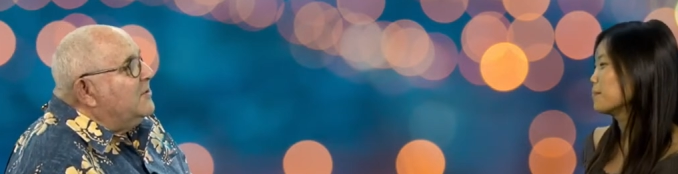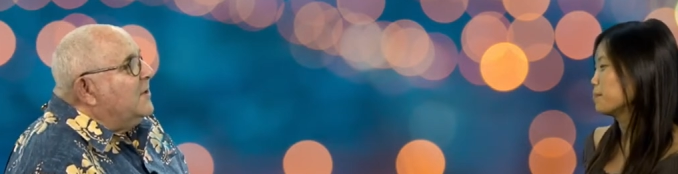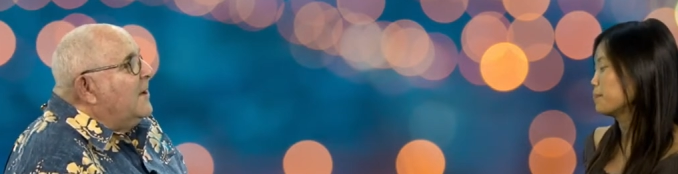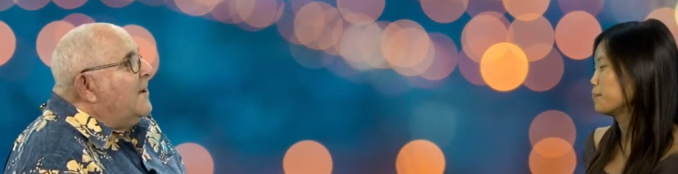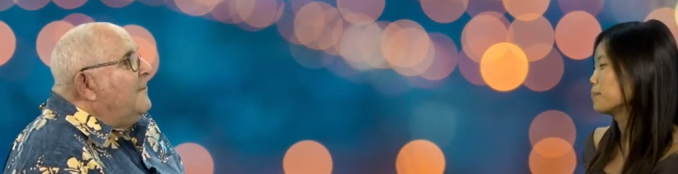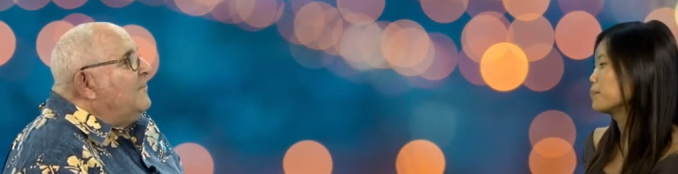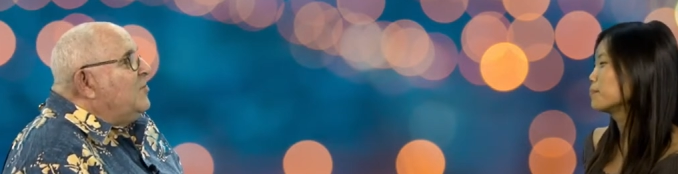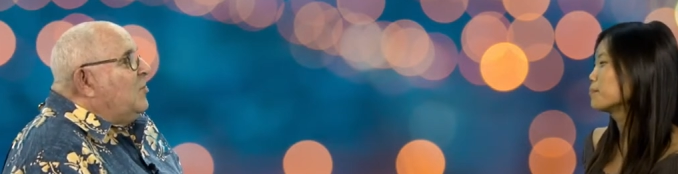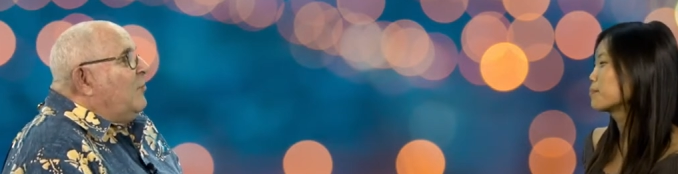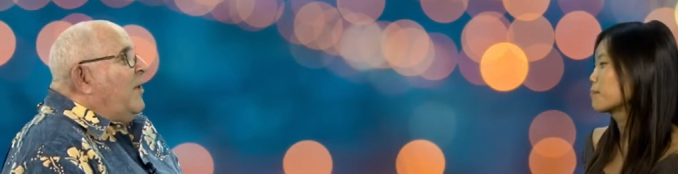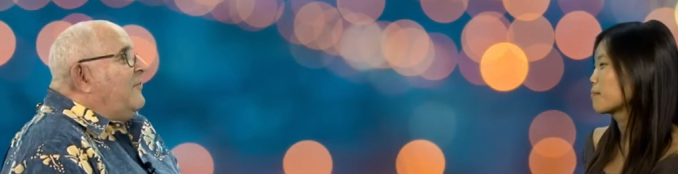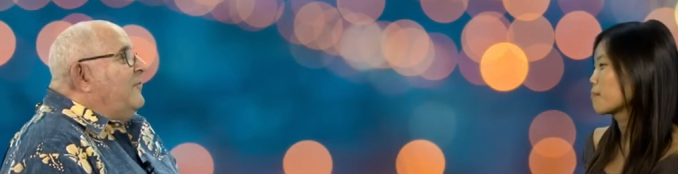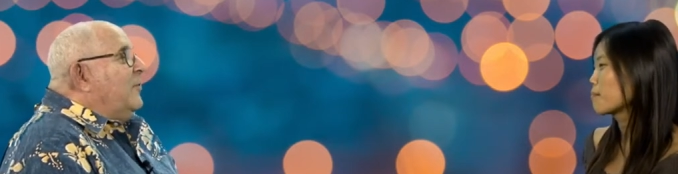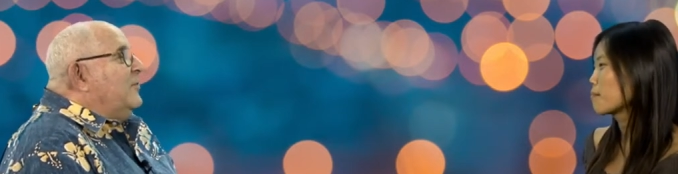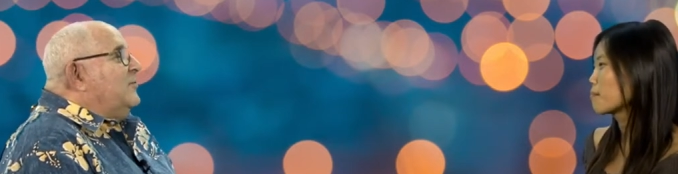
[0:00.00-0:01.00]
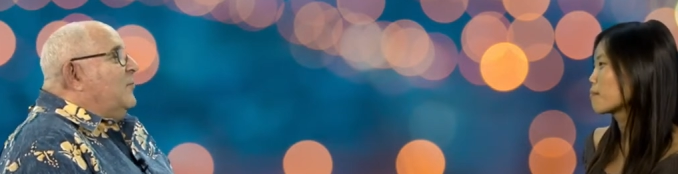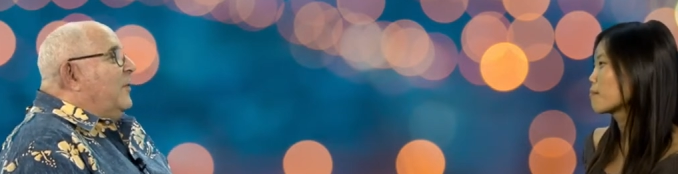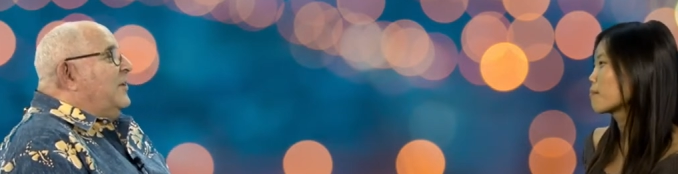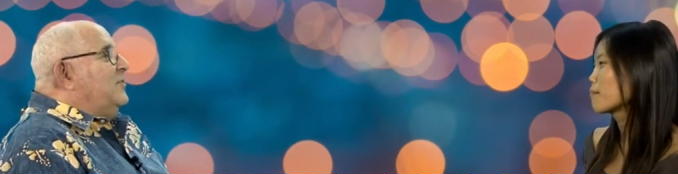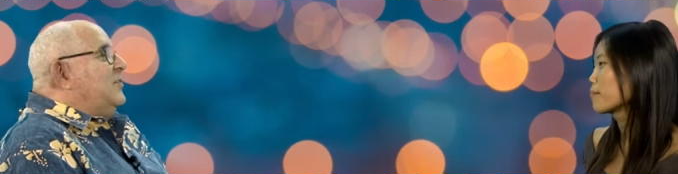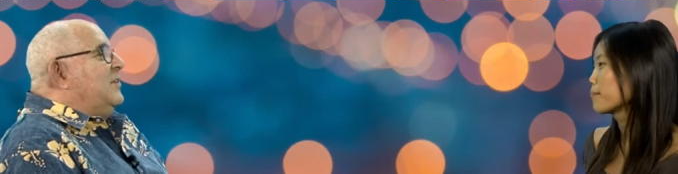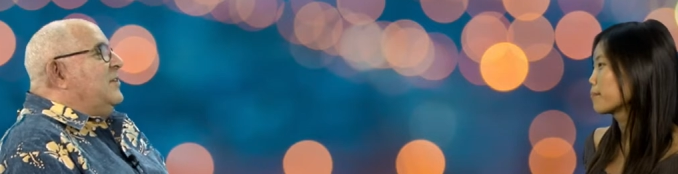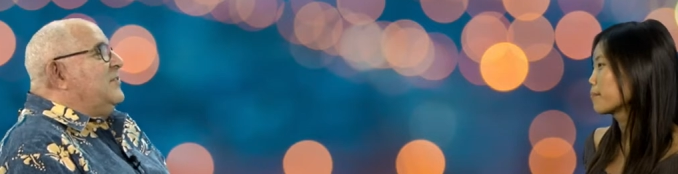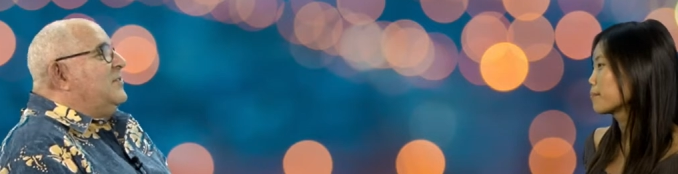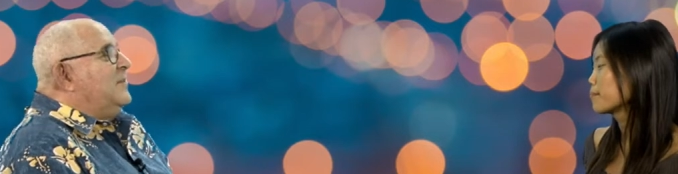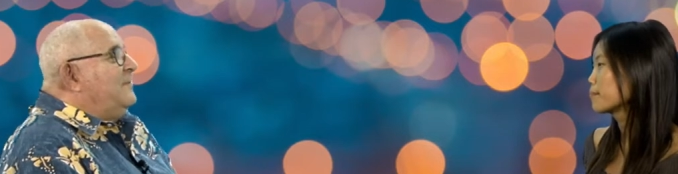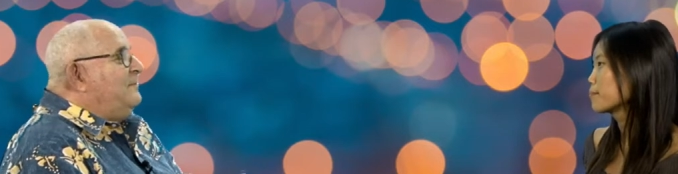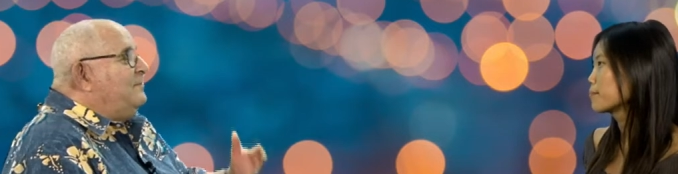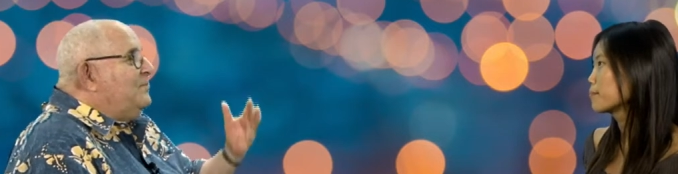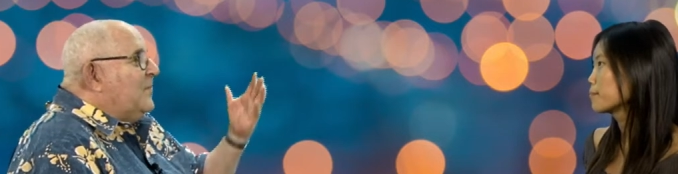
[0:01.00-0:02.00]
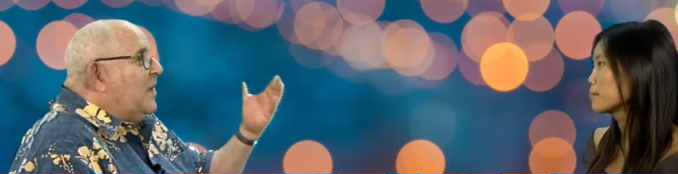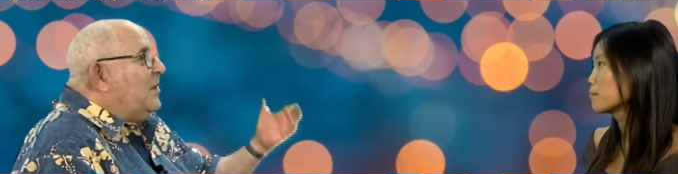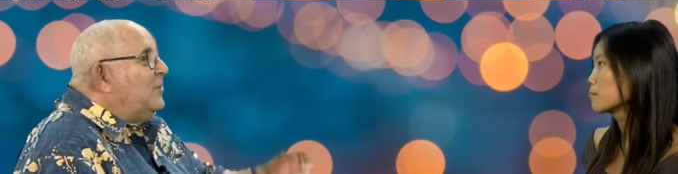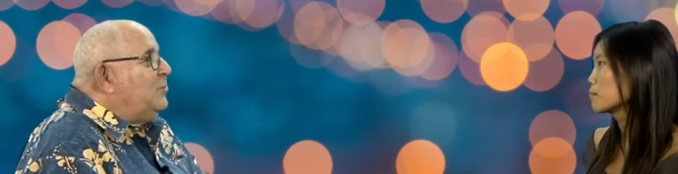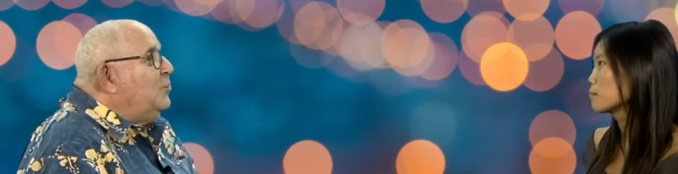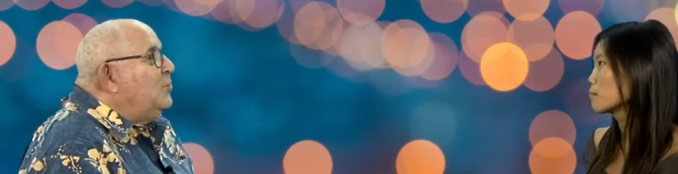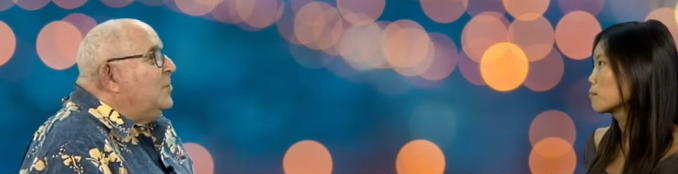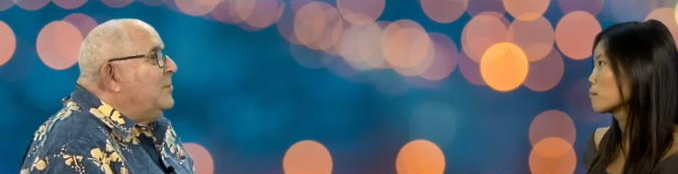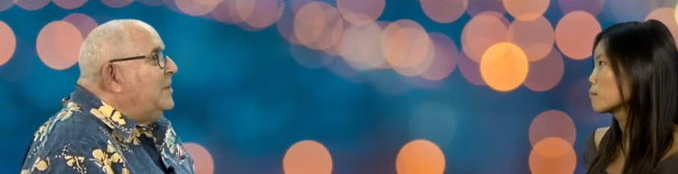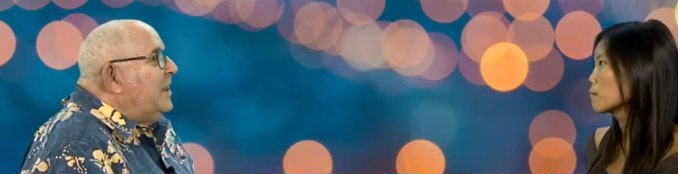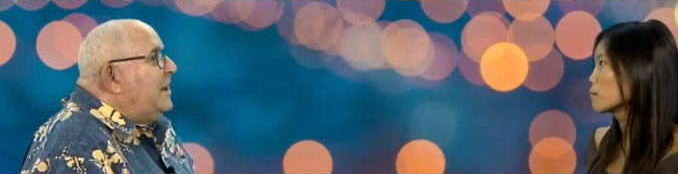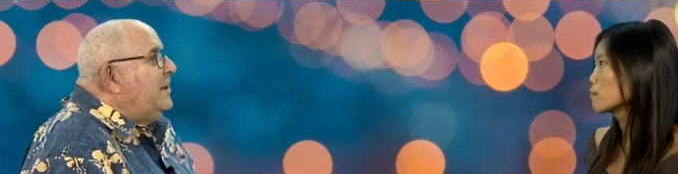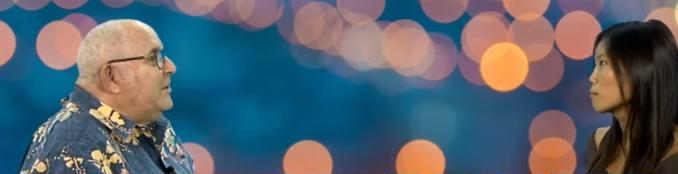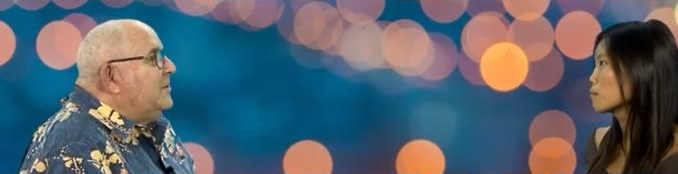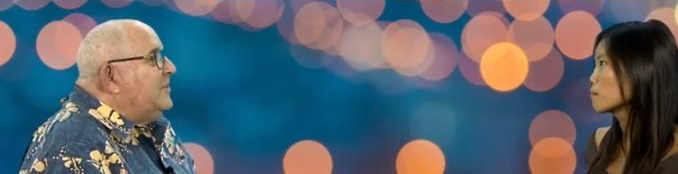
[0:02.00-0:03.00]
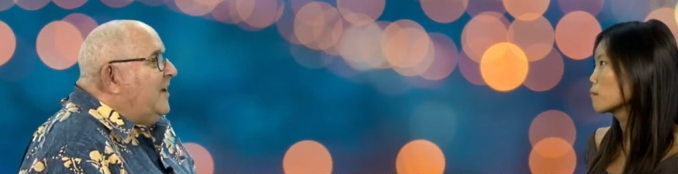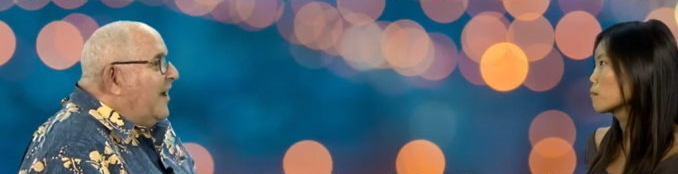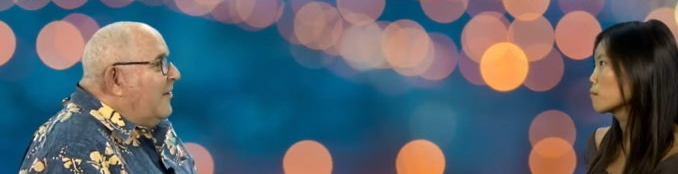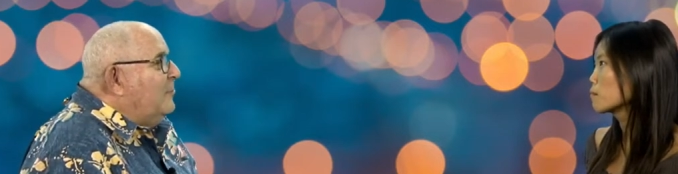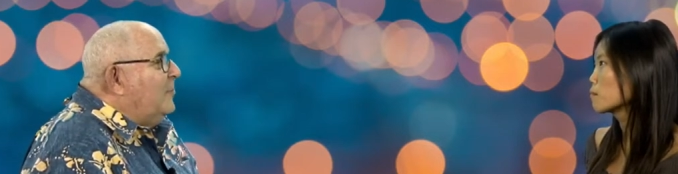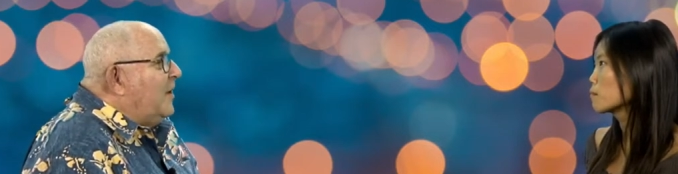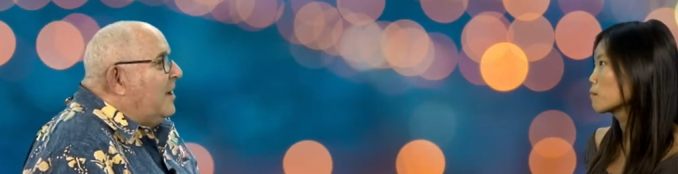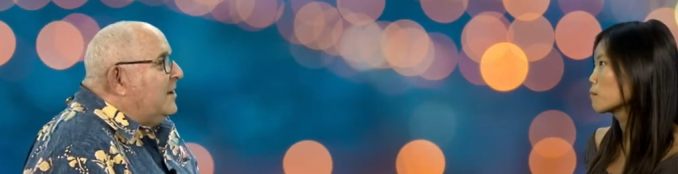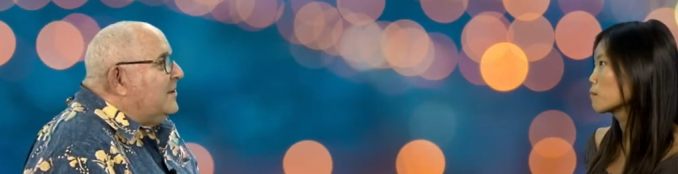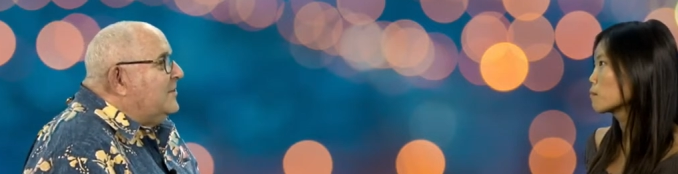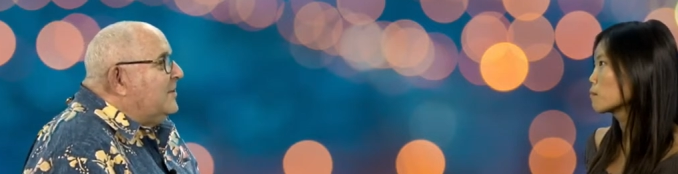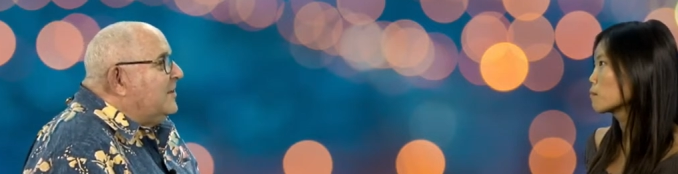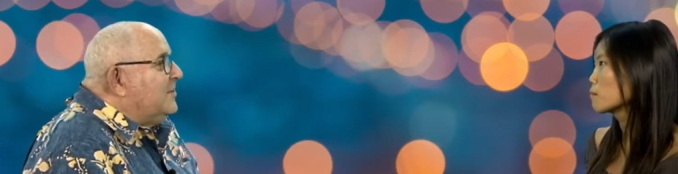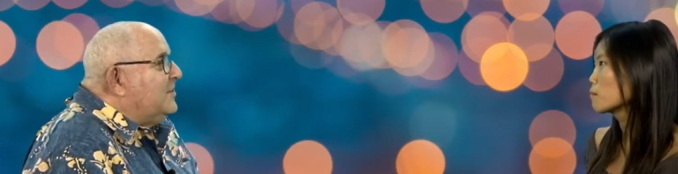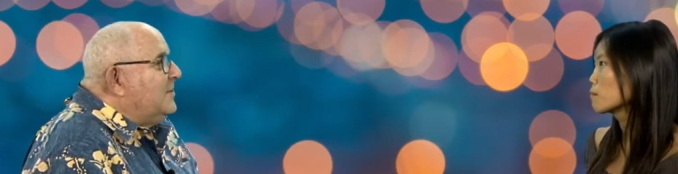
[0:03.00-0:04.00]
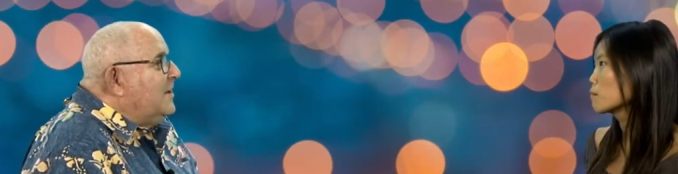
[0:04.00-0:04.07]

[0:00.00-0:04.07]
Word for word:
Speaker 1: Mm -hmm. So my first question is, do the millennials have politics?